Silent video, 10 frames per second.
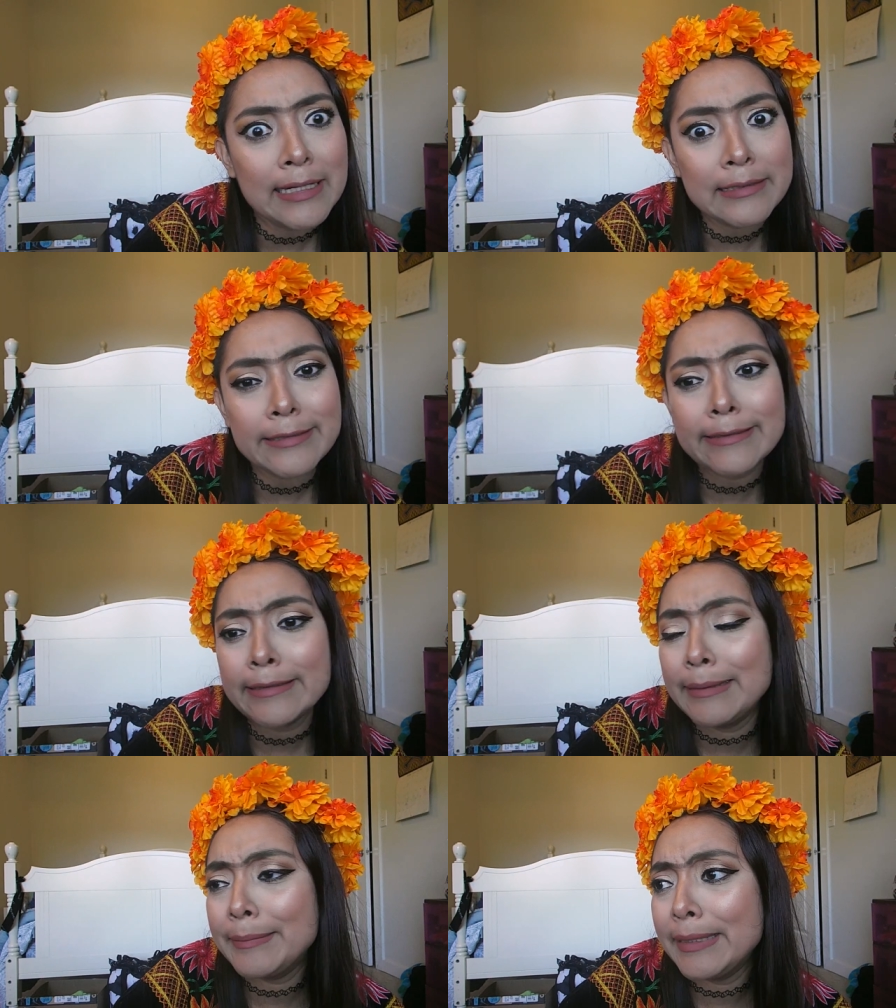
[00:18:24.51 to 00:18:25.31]
That just
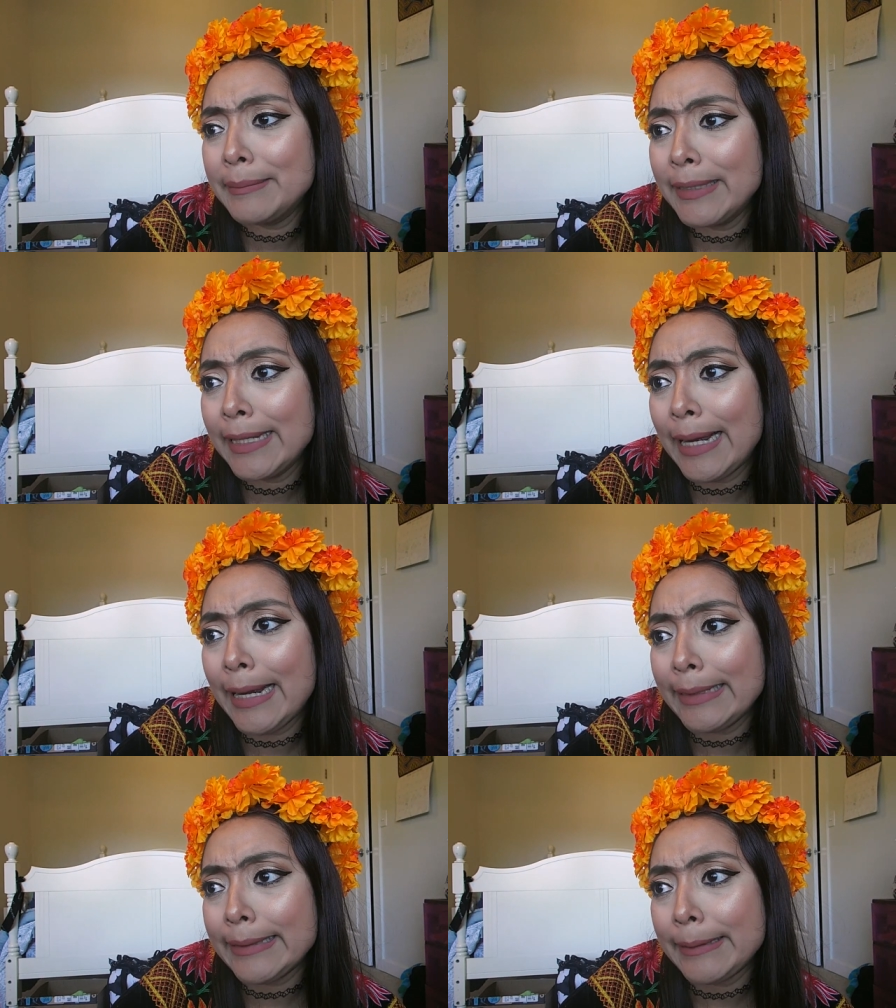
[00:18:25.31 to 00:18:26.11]
could be me.
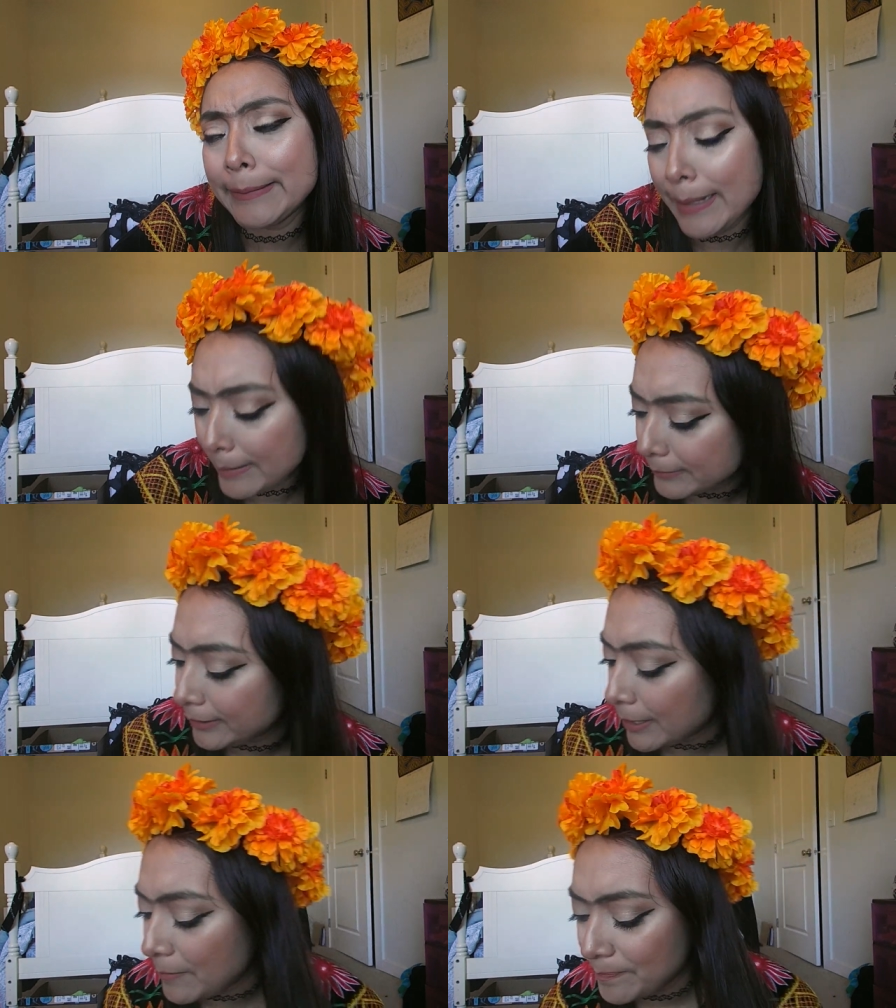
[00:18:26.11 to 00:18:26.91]
I don't know.
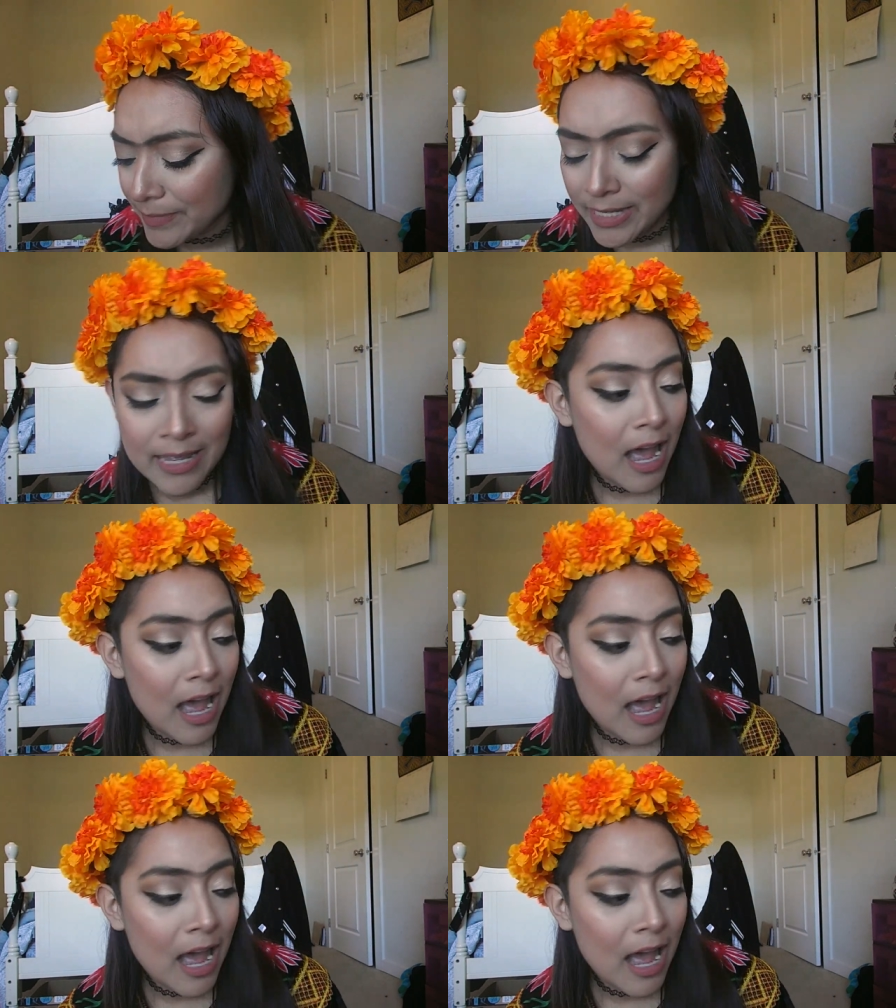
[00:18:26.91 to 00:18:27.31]
So